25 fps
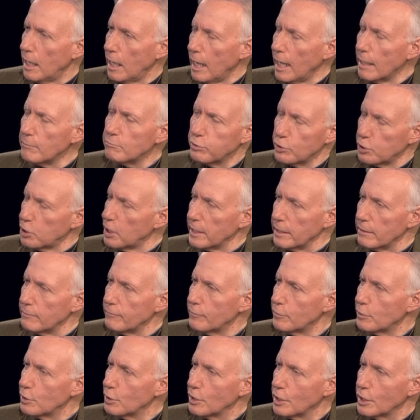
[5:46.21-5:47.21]
I
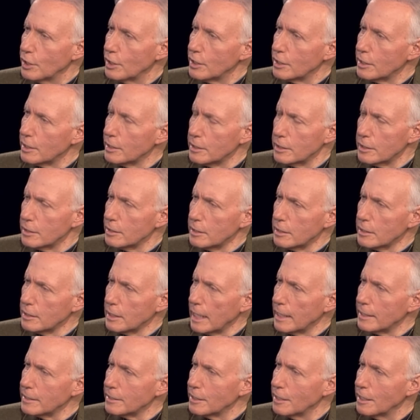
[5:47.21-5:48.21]
believe
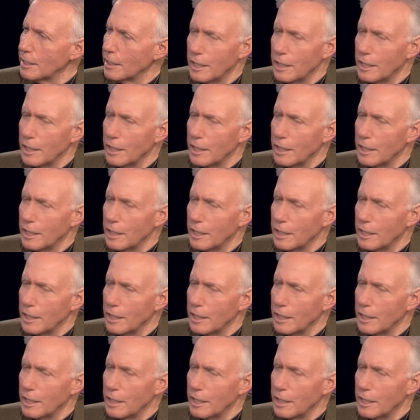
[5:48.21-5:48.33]
that,